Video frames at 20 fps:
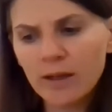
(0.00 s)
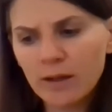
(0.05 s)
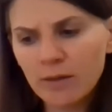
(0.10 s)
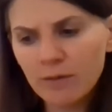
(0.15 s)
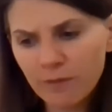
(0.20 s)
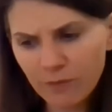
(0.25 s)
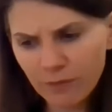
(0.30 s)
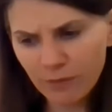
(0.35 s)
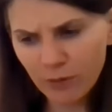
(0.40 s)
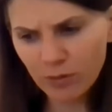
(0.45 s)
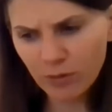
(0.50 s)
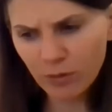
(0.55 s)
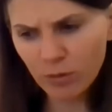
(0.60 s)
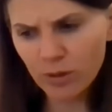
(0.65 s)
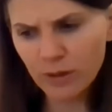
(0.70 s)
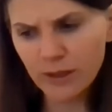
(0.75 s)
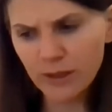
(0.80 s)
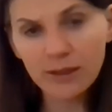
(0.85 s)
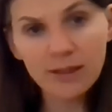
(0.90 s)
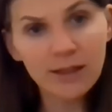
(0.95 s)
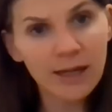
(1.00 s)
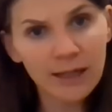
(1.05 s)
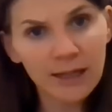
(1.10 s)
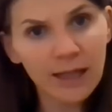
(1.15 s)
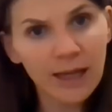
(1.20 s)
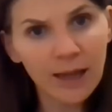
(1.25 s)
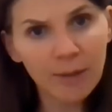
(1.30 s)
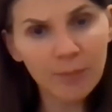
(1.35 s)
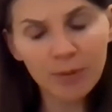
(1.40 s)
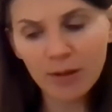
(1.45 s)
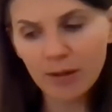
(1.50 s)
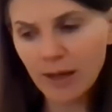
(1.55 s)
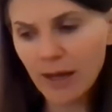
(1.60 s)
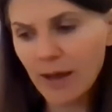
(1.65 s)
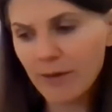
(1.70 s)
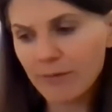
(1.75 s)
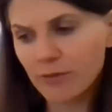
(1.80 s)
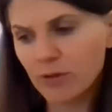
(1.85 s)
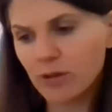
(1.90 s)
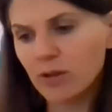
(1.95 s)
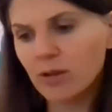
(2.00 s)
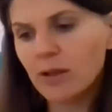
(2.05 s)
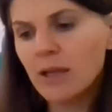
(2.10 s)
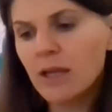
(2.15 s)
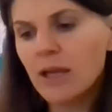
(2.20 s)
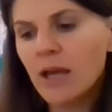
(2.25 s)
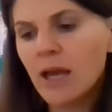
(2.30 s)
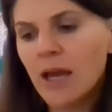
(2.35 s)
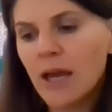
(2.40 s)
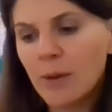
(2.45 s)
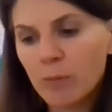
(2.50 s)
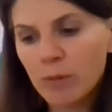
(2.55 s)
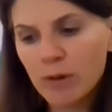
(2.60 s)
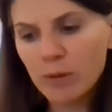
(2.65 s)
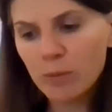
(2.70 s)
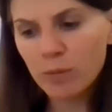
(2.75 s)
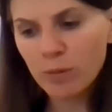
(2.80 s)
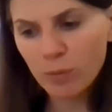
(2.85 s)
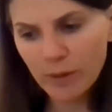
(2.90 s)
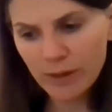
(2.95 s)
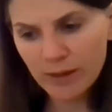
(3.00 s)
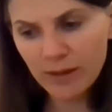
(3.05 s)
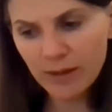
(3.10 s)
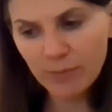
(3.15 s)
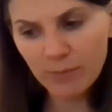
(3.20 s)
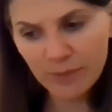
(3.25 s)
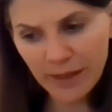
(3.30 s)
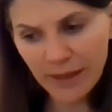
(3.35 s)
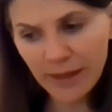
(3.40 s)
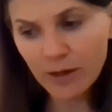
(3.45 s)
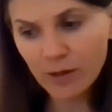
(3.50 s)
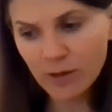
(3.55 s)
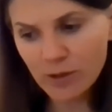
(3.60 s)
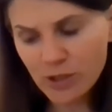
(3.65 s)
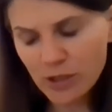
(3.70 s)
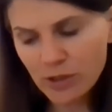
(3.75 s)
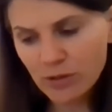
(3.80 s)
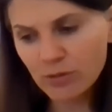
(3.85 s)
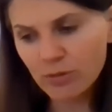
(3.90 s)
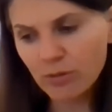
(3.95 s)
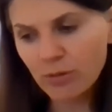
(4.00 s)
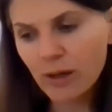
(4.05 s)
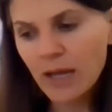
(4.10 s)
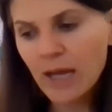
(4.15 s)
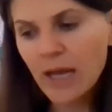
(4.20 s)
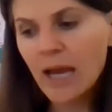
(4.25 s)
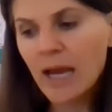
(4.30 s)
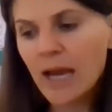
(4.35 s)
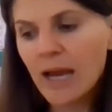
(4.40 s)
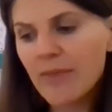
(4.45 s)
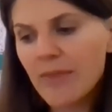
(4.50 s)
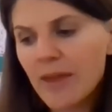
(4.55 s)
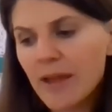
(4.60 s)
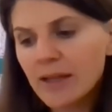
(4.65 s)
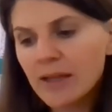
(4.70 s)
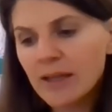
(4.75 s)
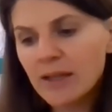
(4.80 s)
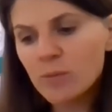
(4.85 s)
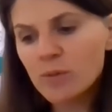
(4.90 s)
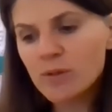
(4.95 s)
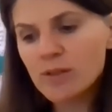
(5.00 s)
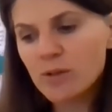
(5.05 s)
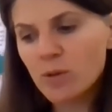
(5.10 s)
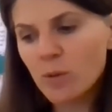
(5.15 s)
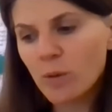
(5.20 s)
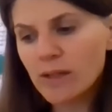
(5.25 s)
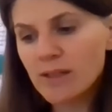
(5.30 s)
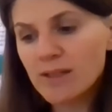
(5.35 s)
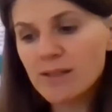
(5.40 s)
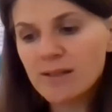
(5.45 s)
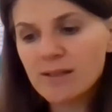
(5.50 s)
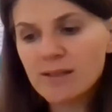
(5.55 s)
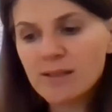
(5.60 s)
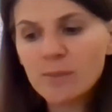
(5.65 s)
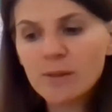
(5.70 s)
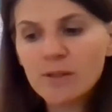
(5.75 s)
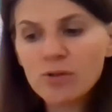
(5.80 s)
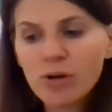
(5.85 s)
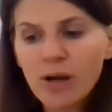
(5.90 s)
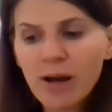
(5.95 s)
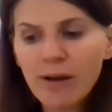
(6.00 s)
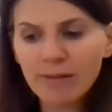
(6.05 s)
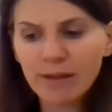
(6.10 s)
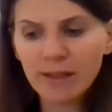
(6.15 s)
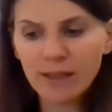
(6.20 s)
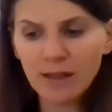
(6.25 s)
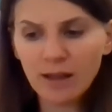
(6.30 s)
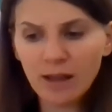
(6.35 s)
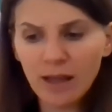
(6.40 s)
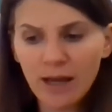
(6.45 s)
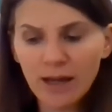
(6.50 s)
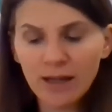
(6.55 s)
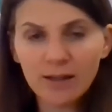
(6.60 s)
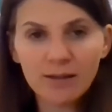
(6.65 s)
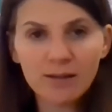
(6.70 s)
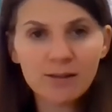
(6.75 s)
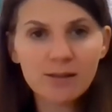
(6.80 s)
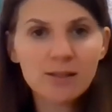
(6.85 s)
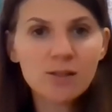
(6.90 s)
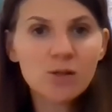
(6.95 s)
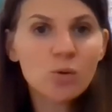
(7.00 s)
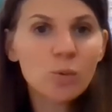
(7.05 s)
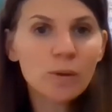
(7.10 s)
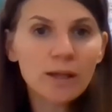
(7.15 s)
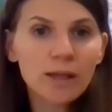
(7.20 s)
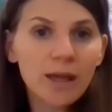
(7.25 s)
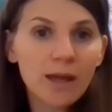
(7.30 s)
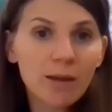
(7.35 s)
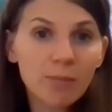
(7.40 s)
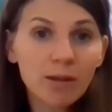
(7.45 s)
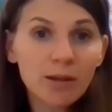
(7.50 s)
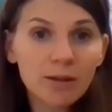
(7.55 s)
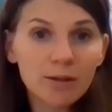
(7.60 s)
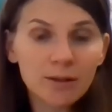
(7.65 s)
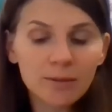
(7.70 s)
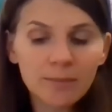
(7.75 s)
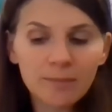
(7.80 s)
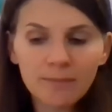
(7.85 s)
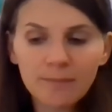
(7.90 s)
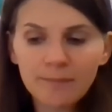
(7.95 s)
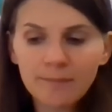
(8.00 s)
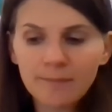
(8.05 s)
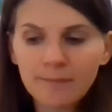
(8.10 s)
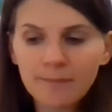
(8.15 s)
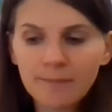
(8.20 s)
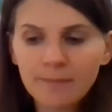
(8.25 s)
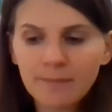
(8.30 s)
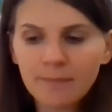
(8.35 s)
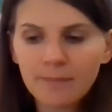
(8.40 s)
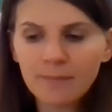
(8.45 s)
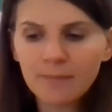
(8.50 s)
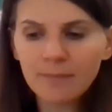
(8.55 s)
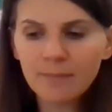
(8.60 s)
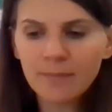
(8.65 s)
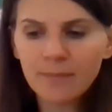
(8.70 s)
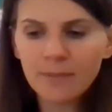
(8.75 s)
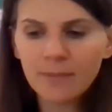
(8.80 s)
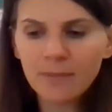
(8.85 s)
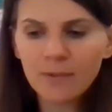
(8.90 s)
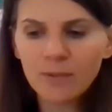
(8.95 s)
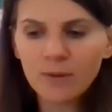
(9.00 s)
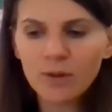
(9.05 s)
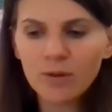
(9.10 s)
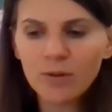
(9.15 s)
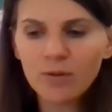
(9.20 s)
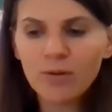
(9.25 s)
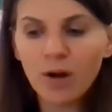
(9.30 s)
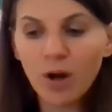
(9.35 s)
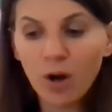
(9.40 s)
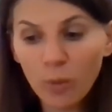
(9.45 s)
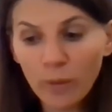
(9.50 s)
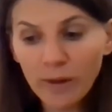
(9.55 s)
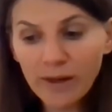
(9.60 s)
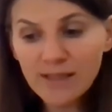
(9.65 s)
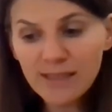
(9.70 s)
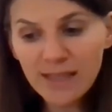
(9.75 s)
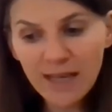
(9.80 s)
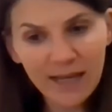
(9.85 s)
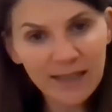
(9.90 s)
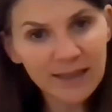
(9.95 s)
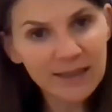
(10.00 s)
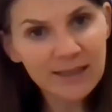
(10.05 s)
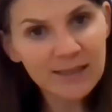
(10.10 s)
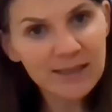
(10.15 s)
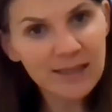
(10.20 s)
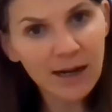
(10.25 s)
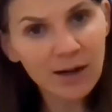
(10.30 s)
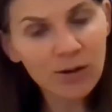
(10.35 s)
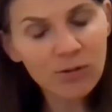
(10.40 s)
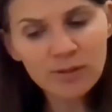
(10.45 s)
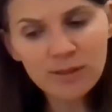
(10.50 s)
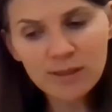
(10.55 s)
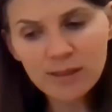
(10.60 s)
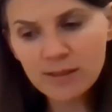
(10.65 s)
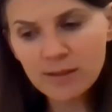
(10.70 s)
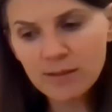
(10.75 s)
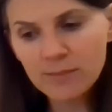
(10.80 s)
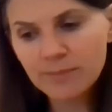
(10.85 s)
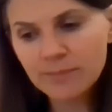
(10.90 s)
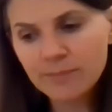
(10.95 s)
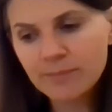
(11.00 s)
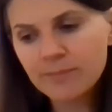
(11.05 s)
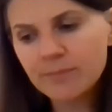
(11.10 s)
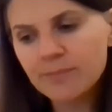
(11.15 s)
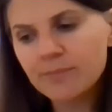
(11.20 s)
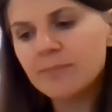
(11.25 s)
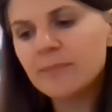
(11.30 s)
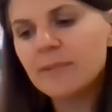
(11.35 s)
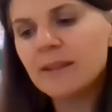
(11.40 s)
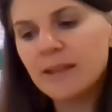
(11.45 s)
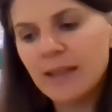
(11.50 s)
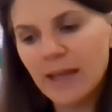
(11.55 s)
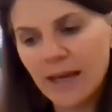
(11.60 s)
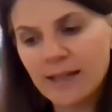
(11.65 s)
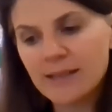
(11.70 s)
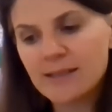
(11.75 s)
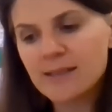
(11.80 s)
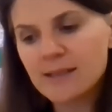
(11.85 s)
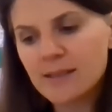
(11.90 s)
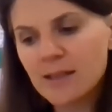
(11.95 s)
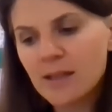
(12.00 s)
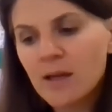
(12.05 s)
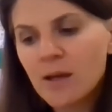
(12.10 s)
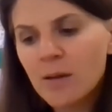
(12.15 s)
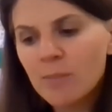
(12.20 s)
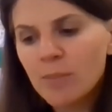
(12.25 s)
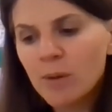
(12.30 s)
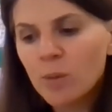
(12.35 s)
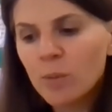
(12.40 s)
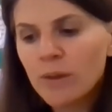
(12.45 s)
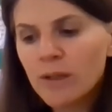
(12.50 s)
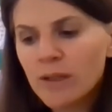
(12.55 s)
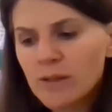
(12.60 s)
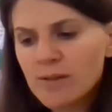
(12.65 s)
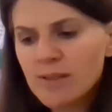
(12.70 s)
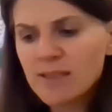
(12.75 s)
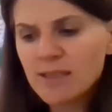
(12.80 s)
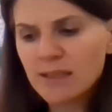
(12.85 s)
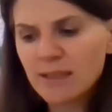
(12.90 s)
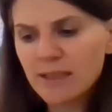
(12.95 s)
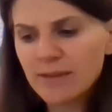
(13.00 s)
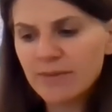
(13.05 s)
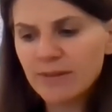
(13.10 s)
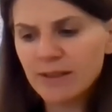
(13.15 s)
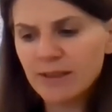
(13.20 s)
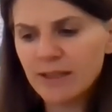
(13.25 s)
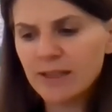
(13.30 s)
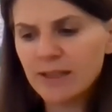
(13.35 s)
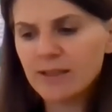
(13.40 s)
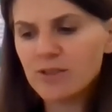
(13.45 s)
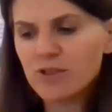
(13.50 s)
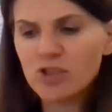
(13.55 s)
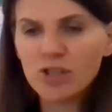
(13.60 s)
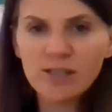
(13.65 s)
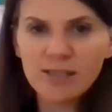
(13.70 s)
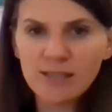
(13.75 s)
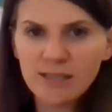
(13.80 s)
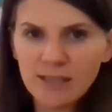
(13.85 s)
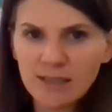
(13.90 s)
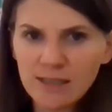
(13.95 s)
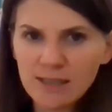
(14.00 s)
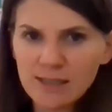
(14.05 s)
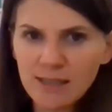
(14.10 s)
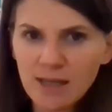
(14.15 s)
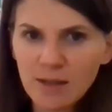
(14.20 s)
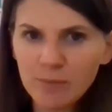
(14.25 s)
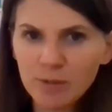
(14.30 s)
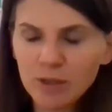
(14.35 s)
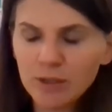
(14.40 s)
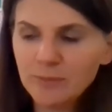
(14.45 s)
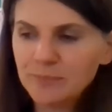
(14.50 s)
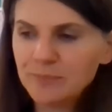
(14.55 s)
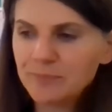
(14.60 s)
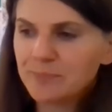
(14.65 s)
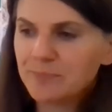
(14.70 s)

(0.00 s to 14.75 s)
in Florida at Cape Canaveral, and we were with him there too. And then he was going to be traveling a lot, so we came here. You'd always had this house? Yes, but we used to live in it just in the summer